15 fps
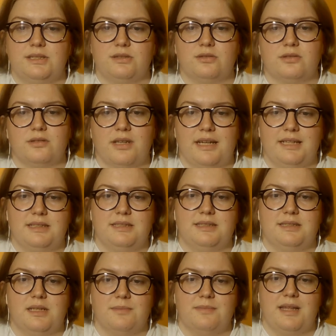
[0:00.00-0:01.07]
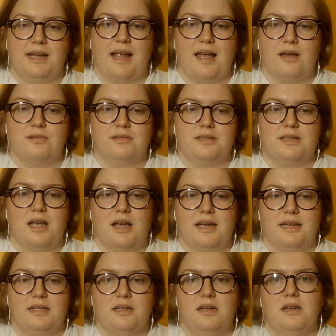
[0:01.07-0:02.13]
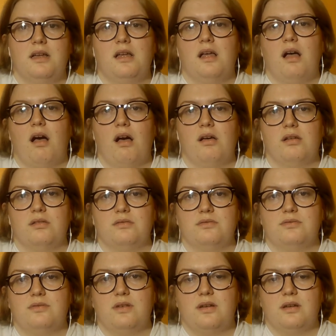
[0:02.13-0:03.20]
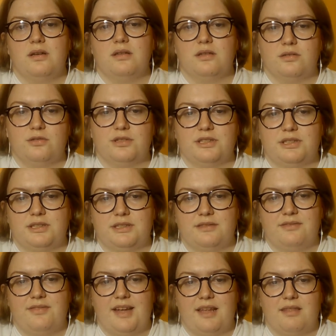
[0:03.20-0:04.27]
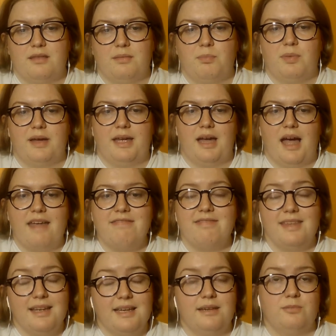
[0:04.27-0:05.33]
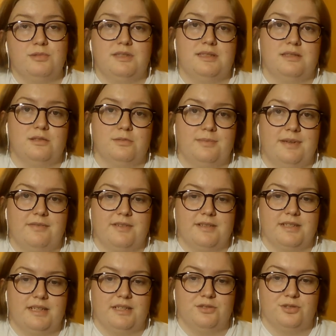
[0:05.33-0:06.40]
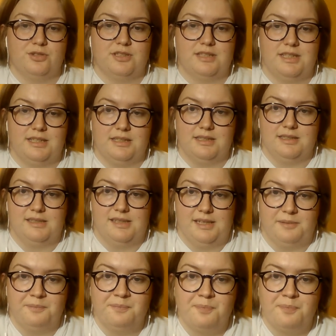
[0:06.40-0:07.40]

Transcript: to relate to something outside of the Christian faith. But I think it would still be very interesting to see.